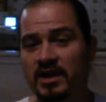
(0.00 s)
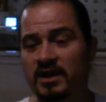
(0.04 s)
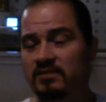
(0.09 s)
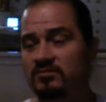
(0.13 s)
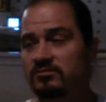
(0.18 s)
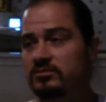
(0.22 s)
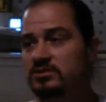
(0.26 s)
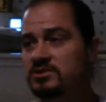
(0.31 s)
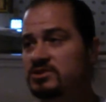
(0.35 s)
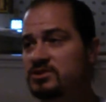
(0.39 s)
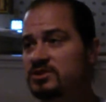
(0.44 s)

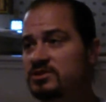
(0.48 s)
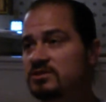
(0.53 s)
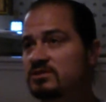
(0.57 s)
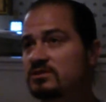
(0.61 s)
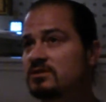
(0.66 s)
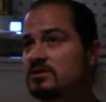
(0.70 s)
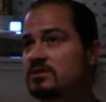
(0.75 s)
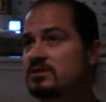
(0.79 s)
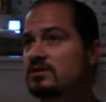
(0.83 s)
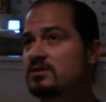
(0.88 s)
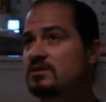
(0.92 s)
average and
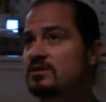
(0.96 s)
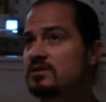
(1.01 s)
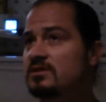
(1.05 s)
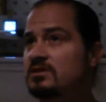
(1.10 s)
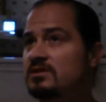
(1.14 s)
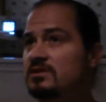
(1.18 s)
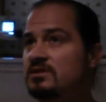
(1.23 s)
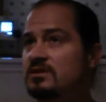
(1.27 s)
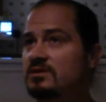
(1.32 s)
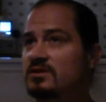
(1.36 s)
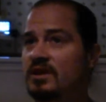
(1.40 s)

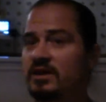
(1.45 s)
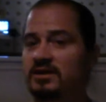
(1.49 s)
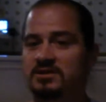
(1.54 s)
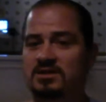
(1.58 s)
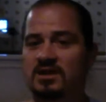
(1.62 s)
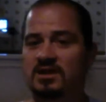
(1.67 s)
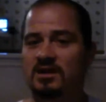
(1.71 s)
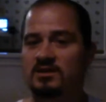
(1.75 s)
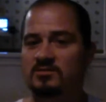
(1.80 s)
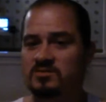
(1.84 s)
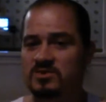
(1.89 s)
at
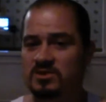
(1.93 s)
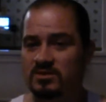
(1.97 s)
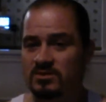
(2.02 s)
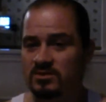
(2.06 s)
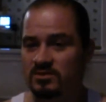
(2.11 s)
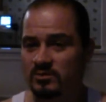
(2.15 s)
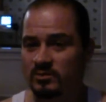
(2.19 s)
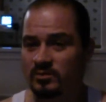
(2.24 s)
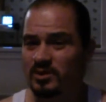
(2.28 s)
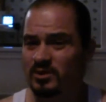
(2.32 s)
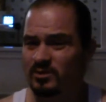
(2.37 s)
times a
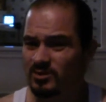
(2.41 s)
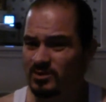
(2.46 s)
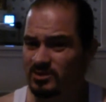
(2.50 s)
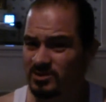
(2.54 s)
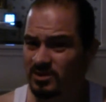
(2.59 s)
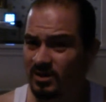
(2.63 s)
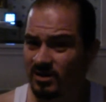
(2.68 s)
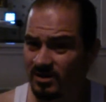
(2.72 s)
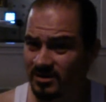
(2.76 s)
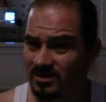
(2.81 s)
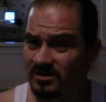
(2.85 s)
little bit
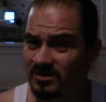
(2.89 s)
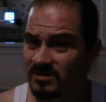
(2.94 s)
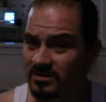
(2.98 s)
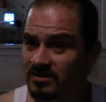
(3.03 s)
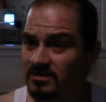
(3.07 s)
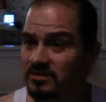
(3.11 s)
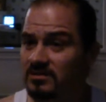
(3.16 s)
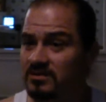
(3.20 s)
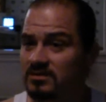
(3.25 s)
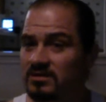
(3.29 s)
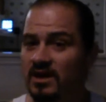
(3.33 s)
retarded.
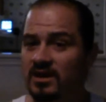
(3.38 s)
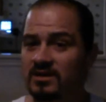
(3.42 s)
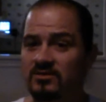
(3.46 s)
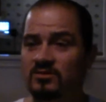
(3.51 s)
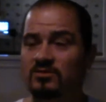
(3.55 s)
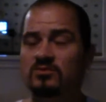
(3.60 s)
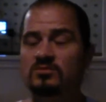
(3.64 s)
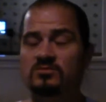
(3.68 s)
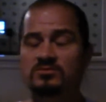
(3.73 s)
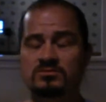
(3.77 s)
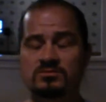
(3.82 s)
I
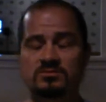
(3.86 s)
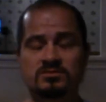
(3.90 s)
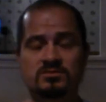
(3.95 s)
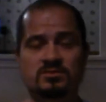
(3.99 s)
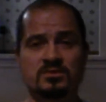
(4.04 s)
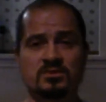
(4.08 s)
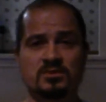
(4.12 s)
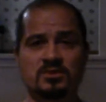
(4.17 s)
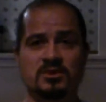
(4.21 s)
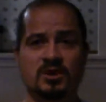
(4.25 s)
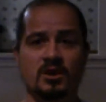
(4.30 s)
do
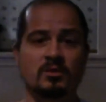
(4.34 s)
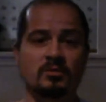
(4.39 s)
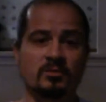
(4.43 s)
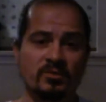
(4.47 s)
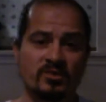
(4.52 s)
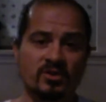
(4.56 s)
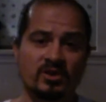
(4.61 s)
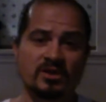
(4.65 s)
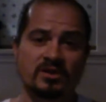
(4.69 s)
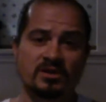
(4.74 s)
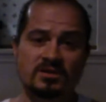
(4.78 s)
dumb
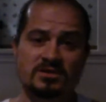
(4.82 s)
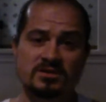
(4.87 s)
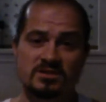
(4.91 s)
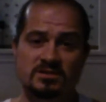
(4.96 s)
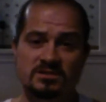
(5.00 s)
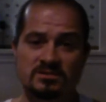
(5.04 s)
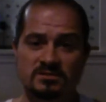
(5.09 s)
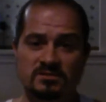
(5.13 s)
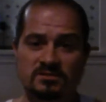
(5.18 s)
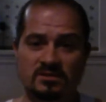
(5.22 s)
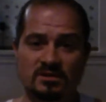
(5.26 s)

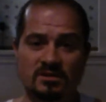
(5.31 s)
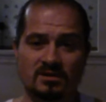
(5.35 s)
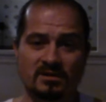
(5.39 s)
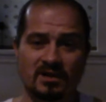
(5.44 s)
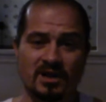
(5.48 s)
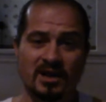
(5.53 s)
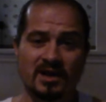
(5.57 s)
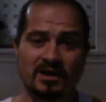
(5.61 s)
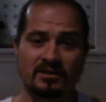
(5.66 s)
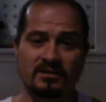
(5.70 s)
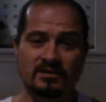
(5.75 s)
things a
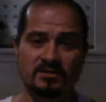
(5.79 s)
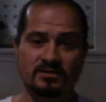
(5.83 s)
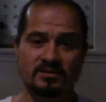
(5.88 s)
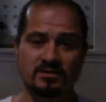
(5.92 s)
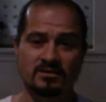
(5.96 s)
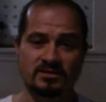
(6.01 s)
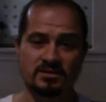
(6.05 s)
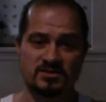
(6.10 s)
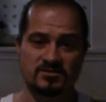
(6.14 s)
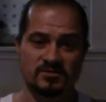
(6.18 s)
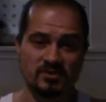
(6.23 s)
lot.
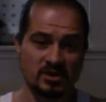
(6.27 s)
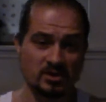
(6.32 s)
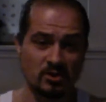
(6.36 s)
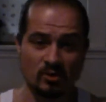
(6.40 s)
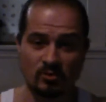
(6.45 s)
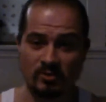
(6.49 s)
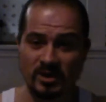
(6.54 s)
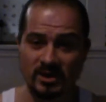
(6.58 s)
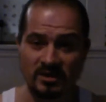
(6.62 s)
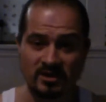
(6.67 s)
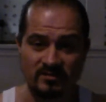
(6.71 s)
This video
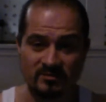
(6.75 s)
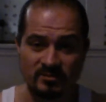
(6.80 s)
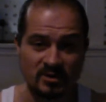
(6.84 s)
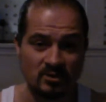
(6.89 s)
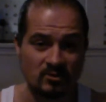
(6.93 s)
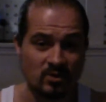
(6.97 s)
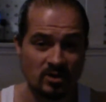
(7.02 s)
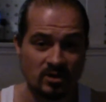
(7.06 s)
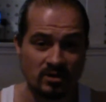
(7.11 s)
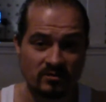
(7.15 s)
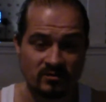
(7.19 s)
might even be
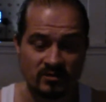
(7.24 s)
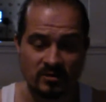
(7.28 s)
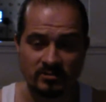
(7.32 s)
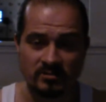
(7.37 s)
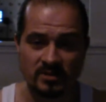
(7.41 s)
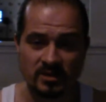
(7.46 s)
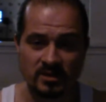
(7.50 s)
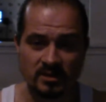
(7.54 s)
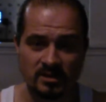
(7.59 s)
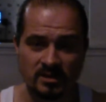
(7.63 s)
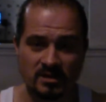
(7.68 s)
one of them.
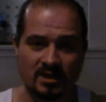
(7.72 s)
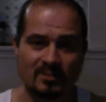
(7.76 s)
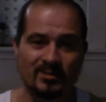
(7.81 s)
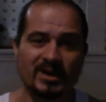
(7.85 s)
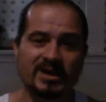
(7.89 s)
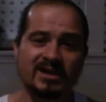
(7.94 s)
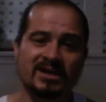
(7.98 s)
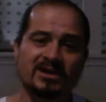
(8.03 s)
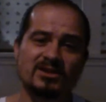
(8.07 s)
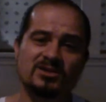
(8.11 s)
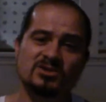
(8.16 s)
I
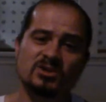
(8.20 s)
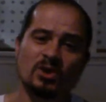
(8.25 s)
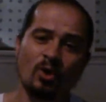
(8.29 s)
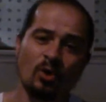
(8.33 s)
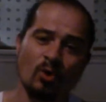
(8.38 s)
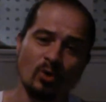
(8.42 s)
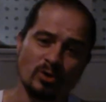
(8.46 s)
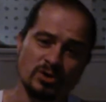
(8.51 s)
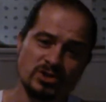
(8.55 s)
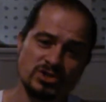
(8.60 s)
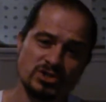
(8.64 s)
might get
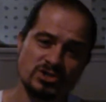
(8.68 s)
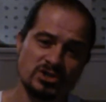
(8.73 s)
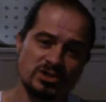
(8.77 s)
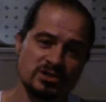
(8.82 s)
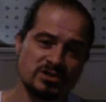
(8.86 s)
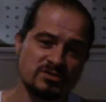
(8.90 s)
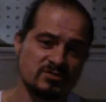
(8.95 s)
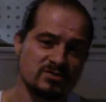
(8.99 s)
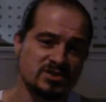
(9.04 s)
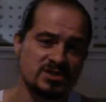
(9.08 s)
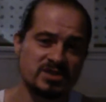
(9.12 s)
torched
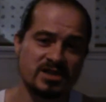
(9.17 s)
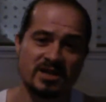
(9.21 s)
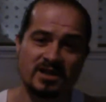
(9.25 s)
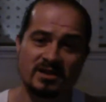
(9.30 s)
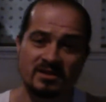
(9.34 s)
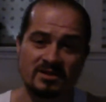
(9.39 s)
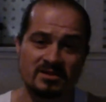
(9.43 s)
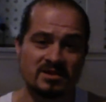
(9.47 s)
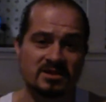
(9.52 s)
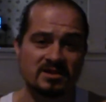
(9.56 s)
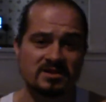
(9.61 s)
just for saying
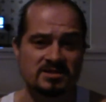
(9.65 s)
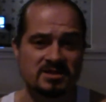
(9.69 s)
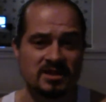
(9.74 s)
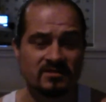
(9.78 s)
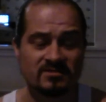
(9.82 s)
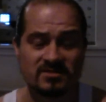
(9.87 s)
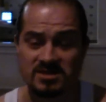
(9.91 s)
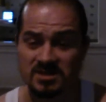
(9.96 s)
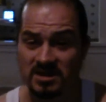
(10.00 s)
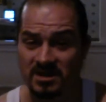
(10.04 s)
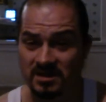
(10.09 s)
the things
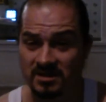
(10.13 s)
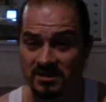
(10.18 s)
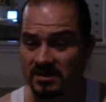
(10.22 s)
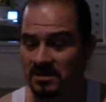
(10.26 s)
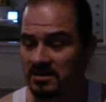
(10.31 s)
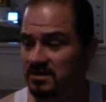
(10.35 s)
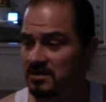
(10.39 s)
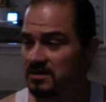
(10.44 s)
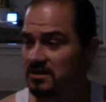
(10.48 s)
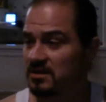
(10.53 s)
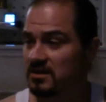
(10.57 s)
I've said.
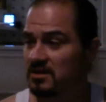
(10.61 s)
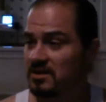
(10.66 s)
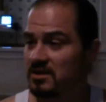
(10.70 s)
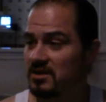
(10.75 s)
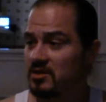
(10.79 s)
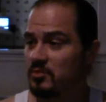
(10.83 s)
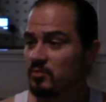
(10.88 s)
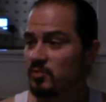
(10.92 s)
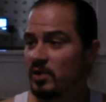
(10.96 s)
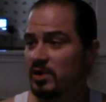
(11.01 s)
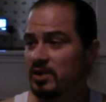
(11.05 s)

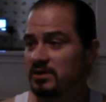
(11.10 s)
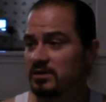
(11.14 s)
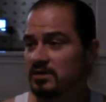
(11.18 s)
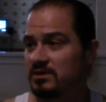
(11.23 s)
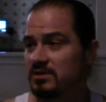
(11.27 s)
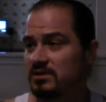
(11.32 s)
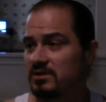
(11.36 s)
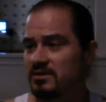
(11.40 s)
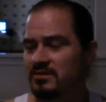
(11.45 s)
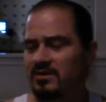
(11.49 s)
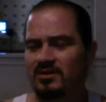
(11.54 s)
But,
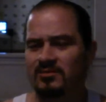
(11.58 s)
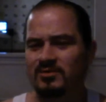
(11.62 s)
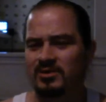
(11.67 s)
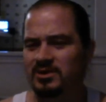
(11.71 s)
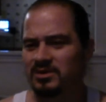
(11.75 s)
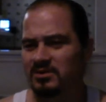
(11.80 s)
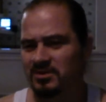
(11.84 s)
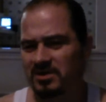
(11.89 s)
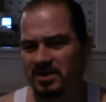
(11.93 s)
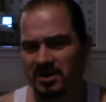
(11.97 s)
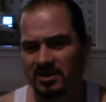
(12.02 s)
you know, I really
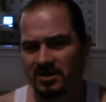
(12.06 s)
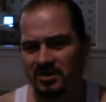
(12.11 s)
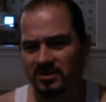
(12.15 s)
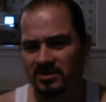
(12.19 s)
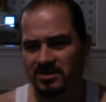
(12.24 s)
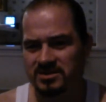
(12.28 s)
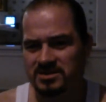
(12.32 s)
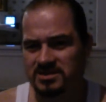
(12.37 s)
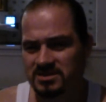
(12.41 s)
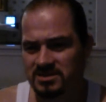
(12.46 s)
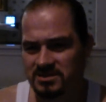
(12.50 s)
don't care,
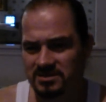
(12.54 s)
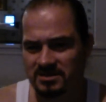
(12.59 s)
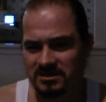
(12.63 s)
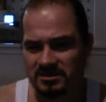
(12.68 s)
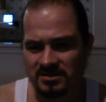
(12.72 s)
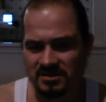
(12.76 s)
because